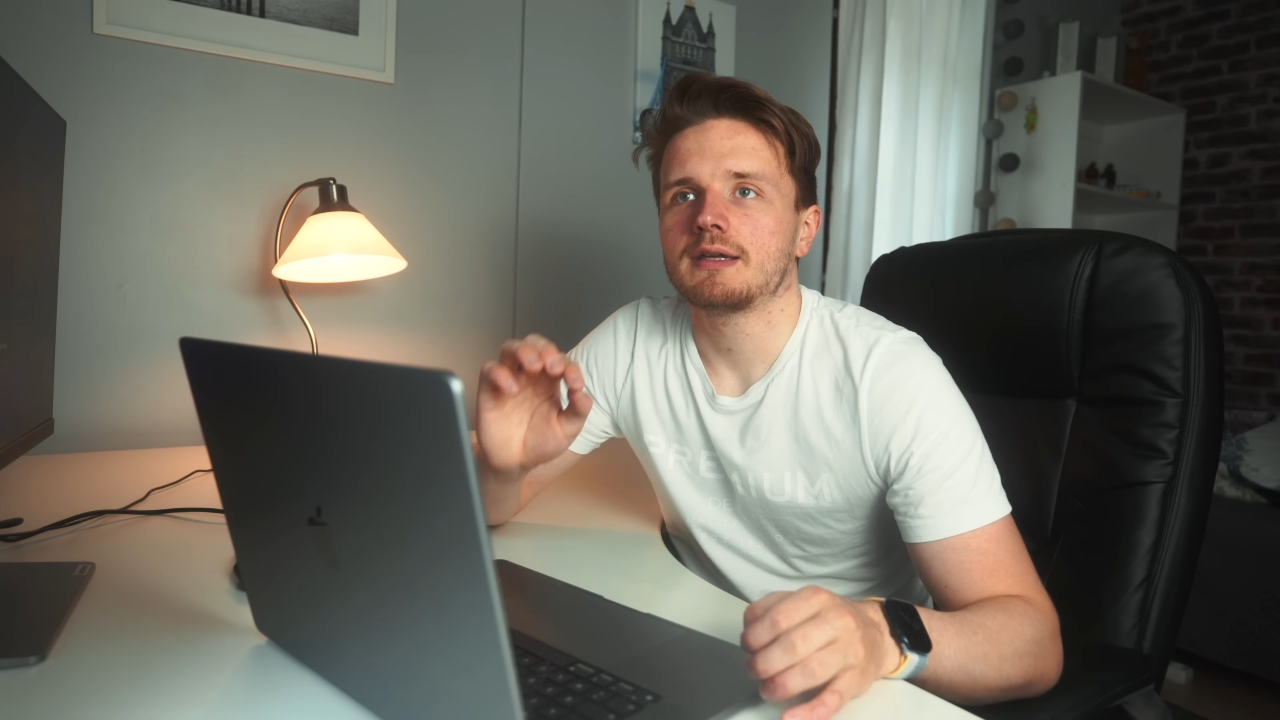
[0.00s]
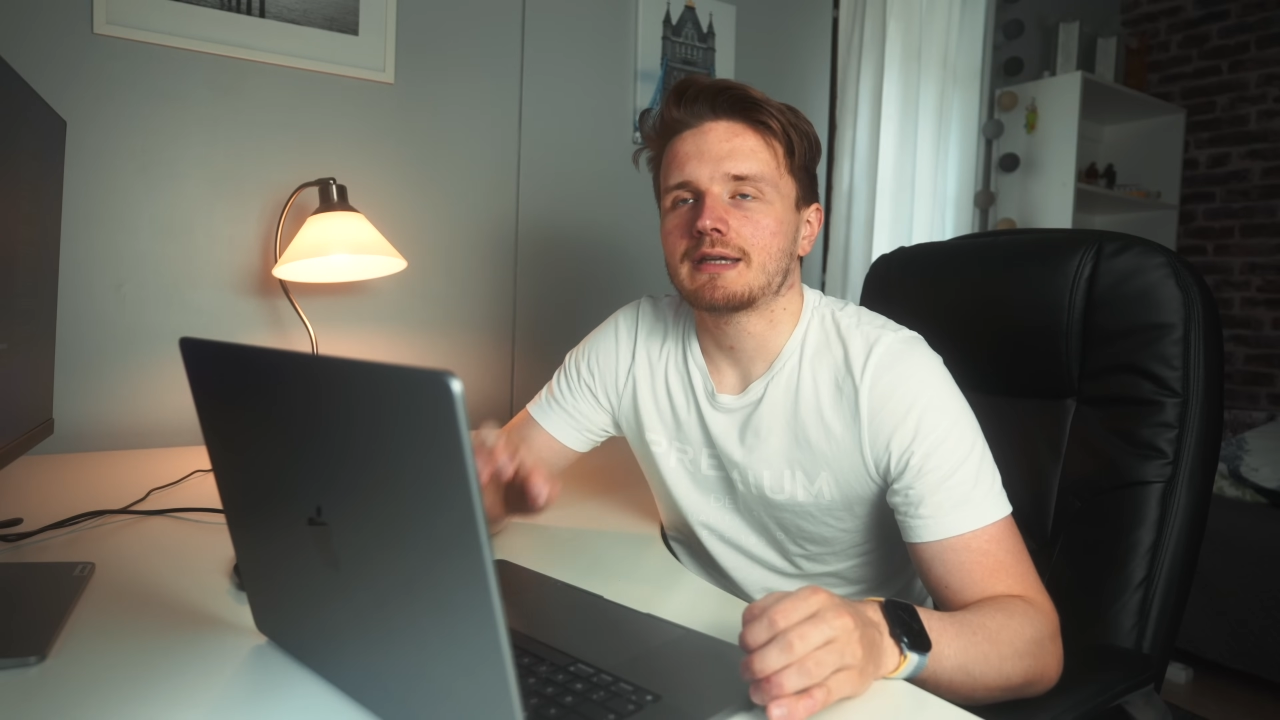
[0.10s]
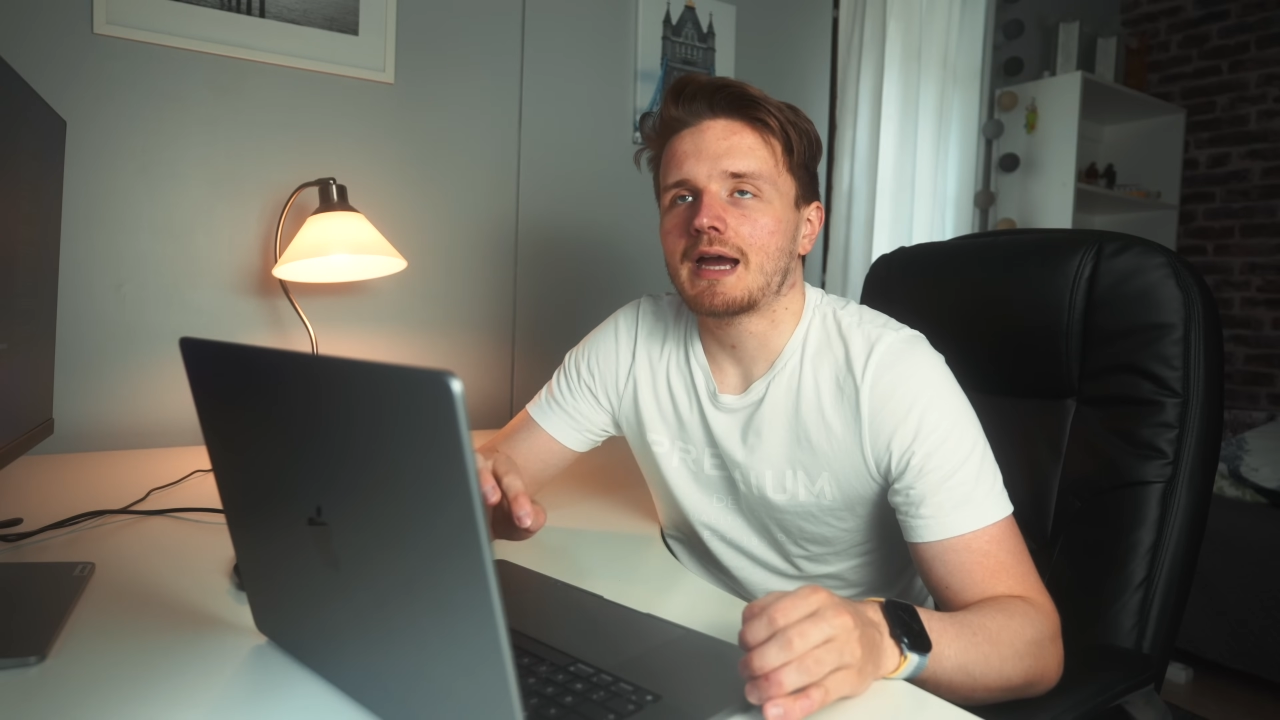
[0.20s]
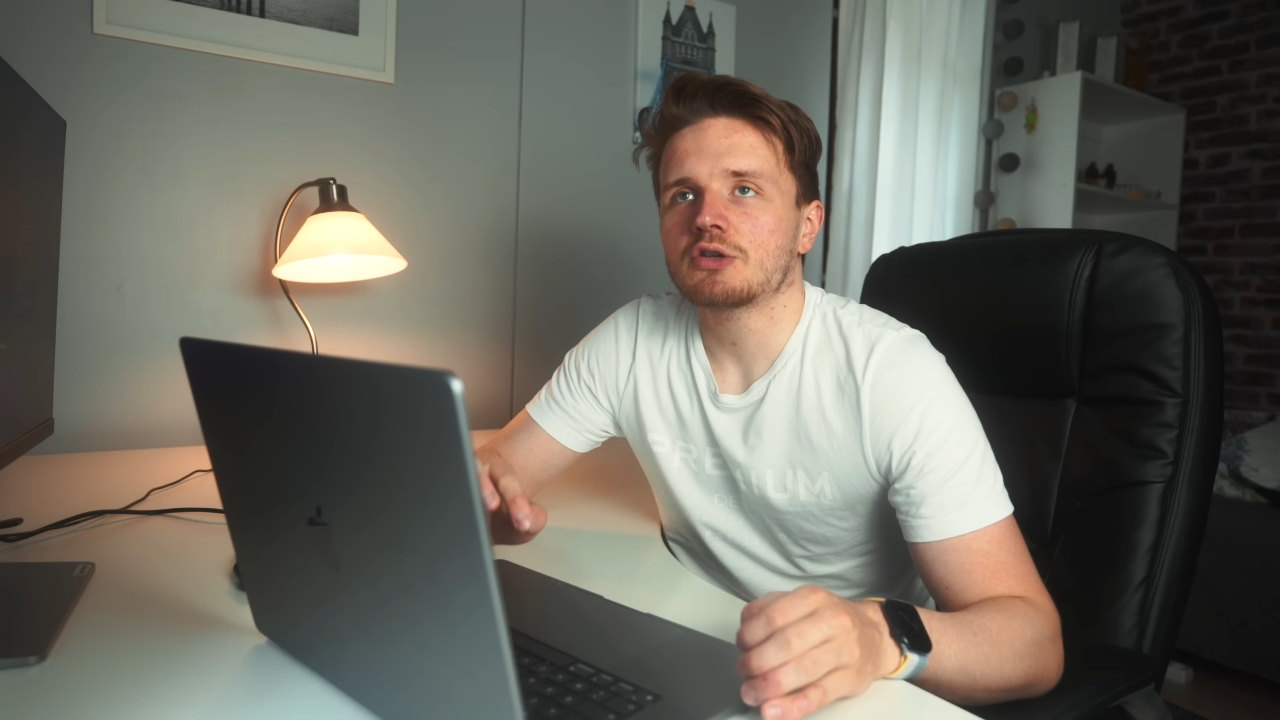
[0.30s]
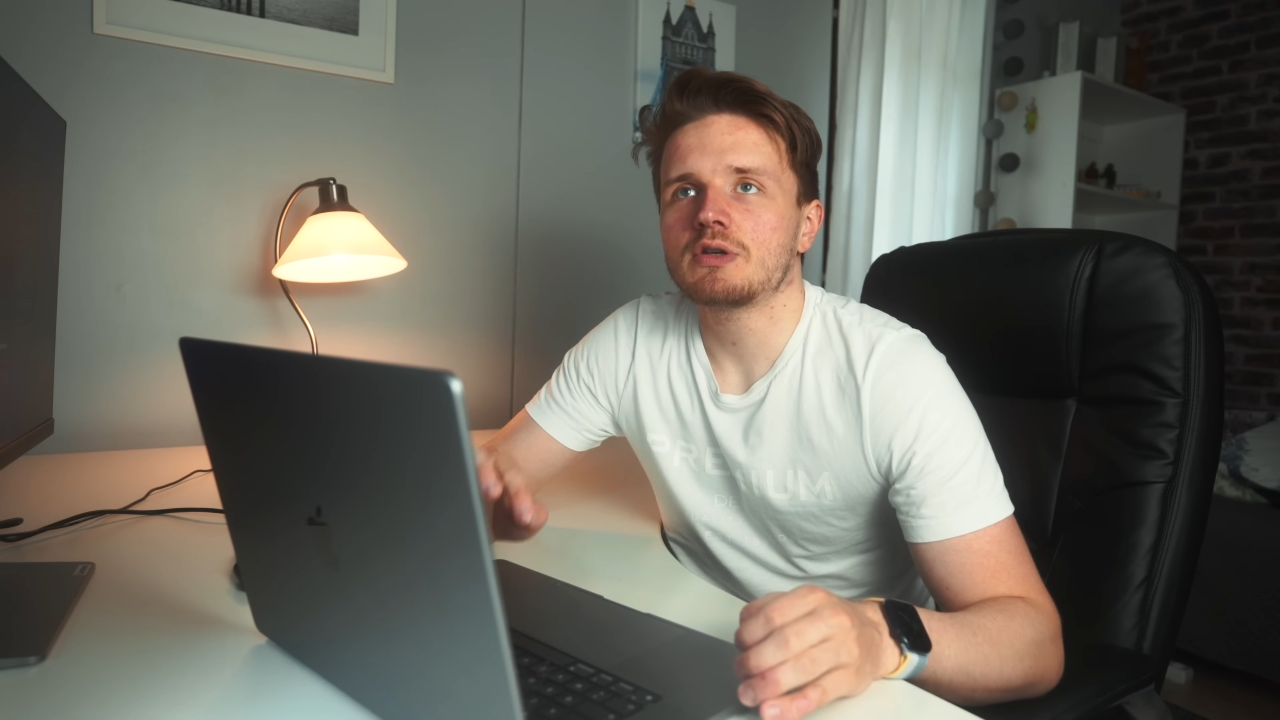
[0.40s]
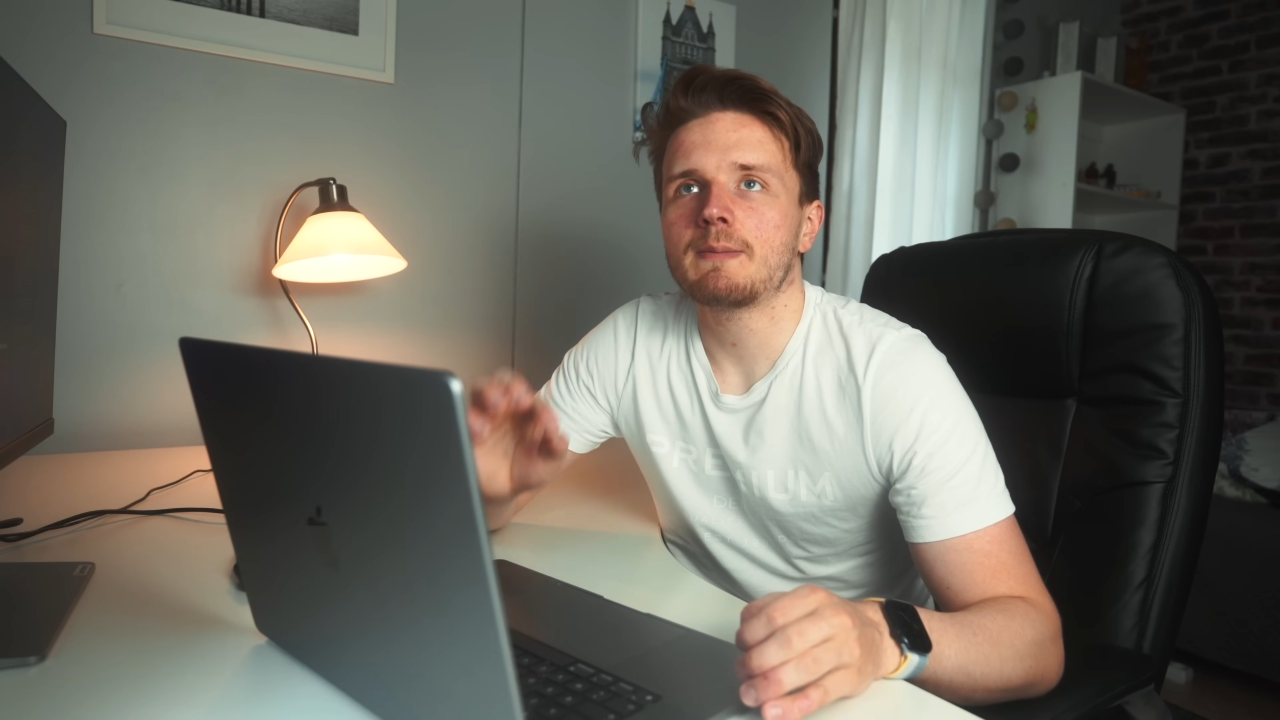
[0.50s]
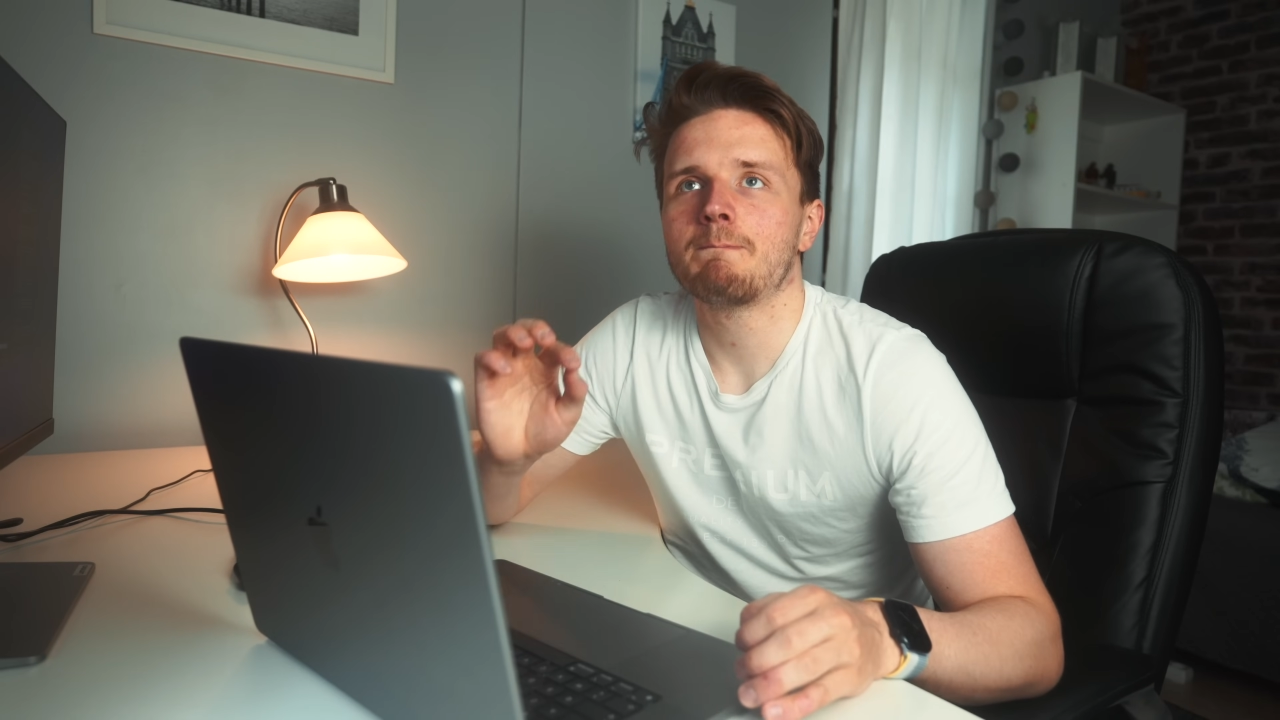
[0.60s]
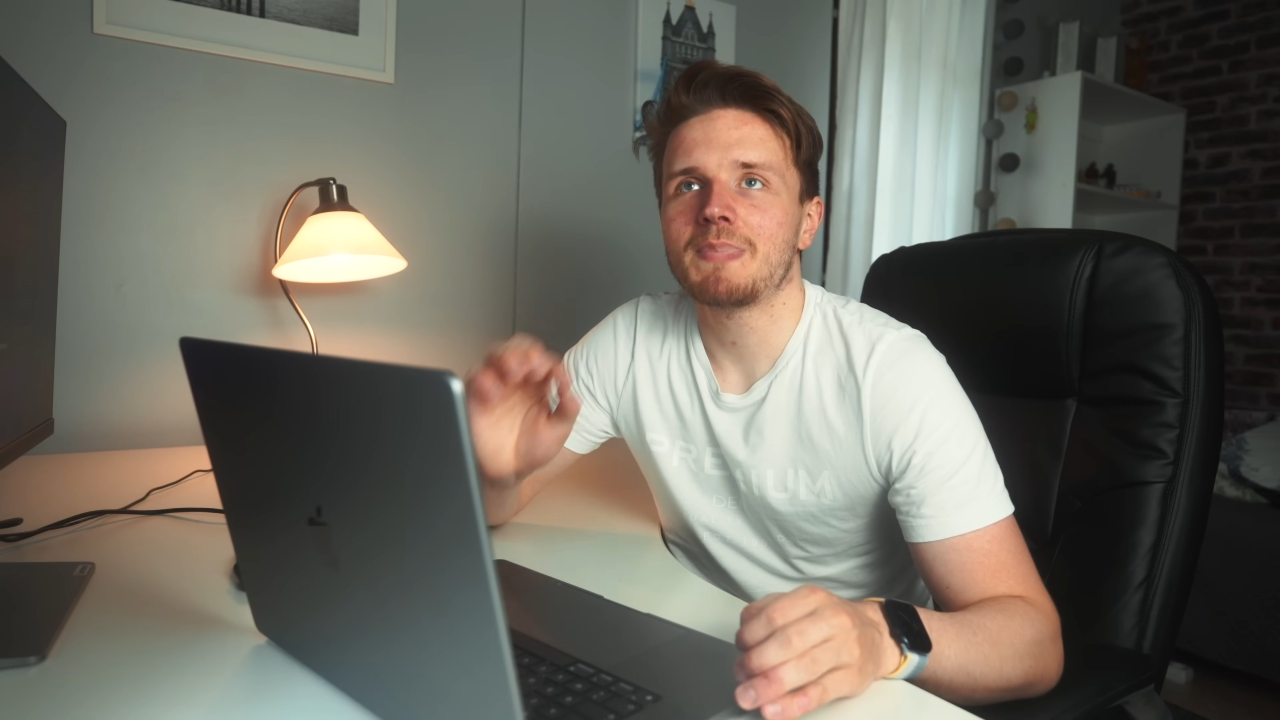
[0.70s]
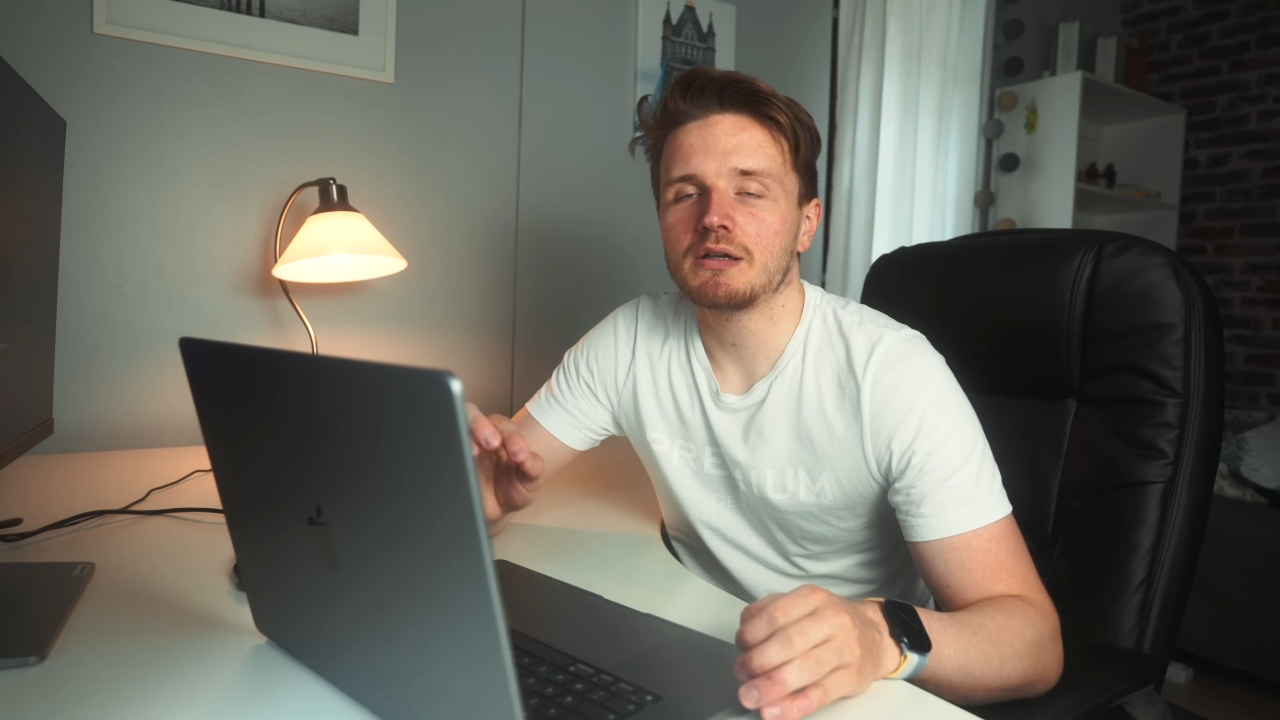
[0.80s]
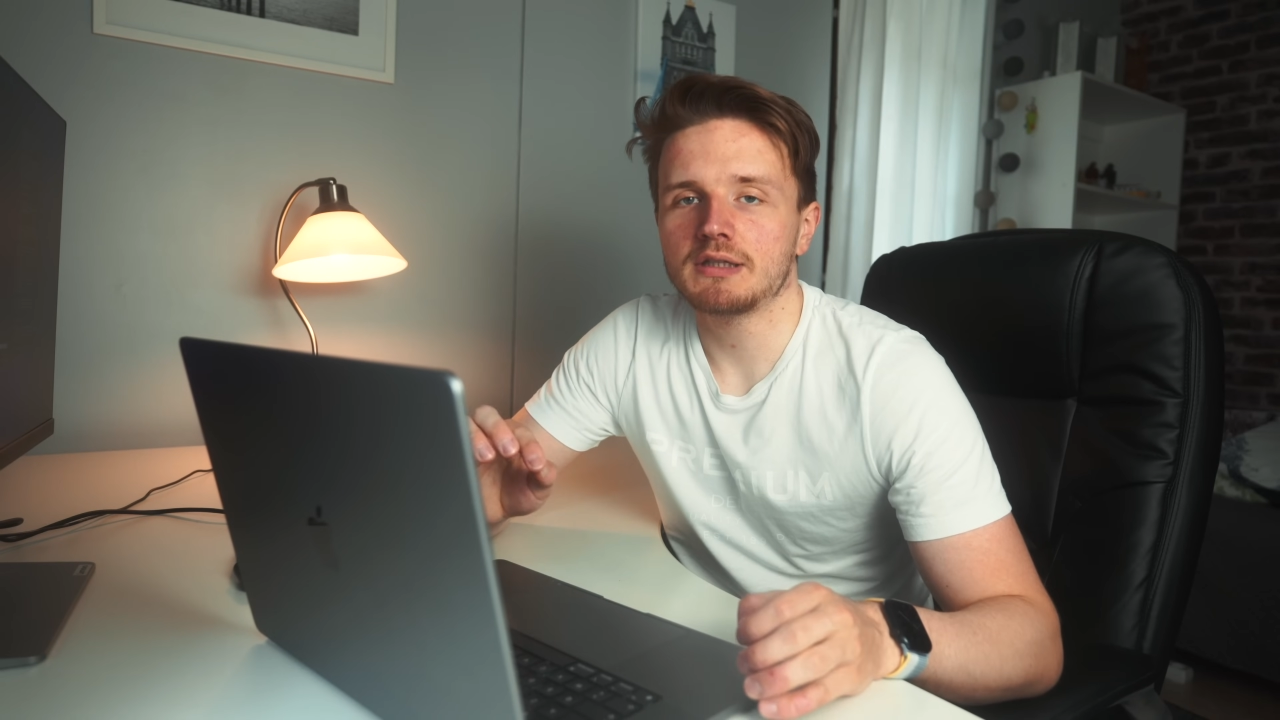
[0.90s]
is actually
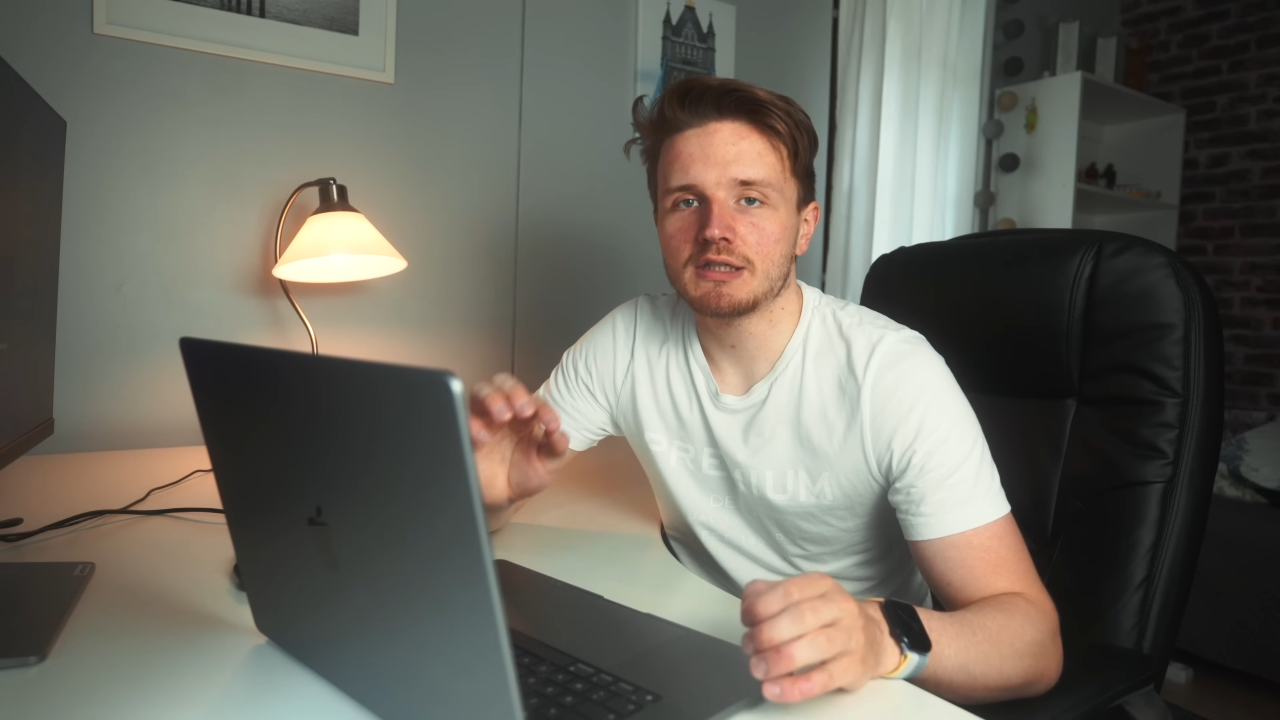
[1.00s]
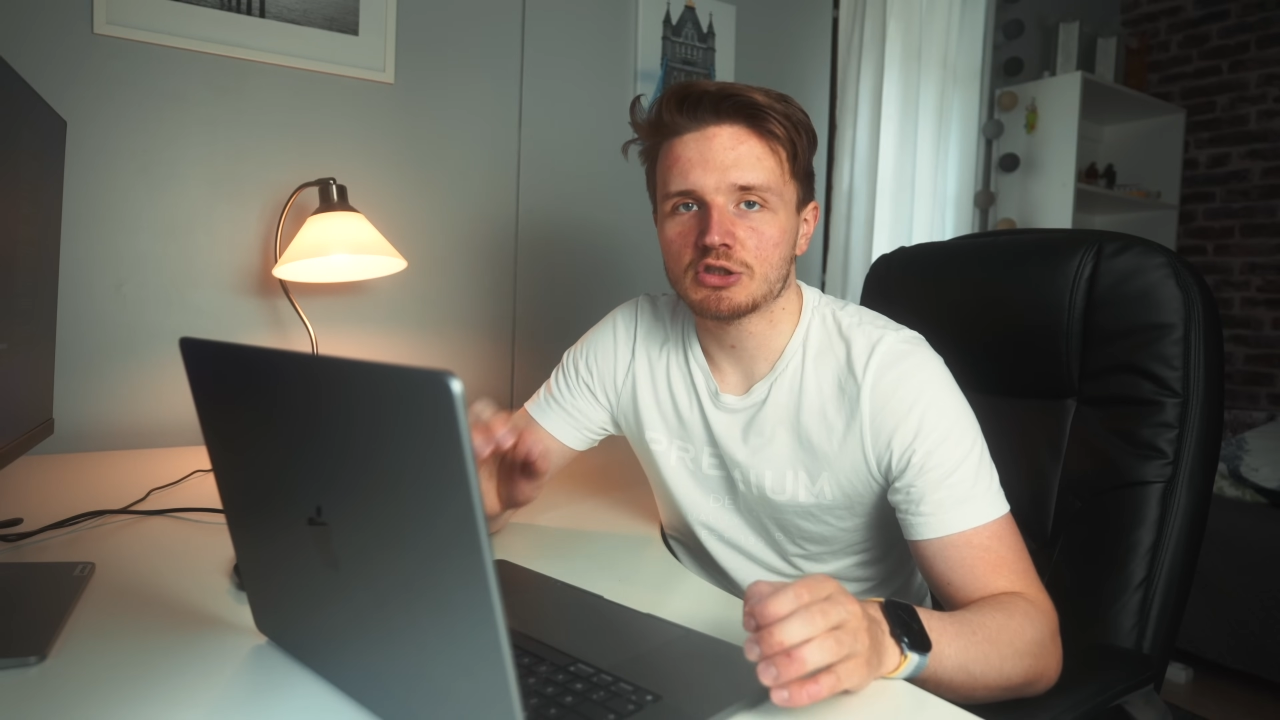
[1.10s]
building